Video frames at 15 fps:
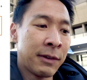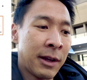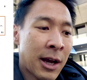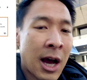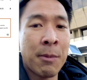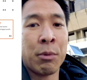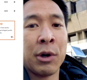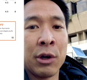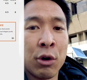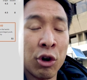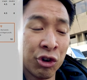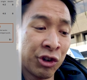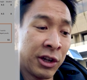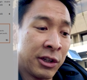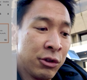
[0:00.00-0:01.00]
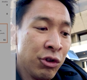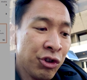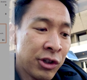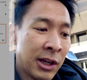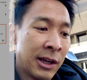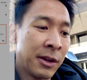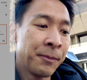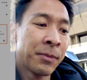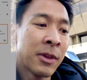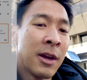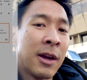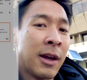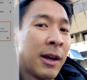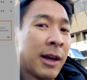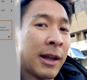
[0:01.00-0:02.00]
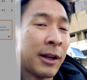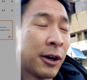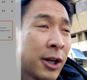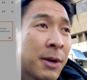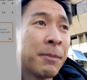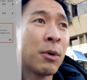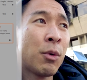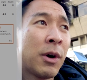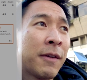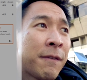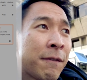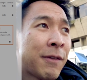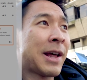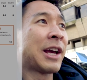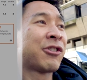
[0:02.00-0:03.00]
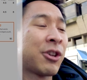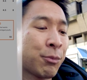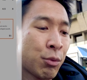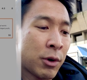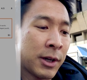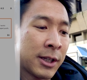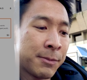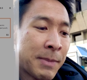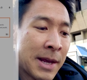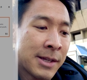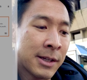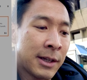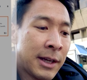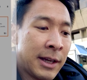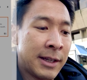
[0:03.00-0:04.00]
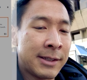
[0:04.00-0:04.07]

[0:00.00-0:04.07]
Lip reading: the Aburi Oshi Sushi. Their number one flagship one is basically the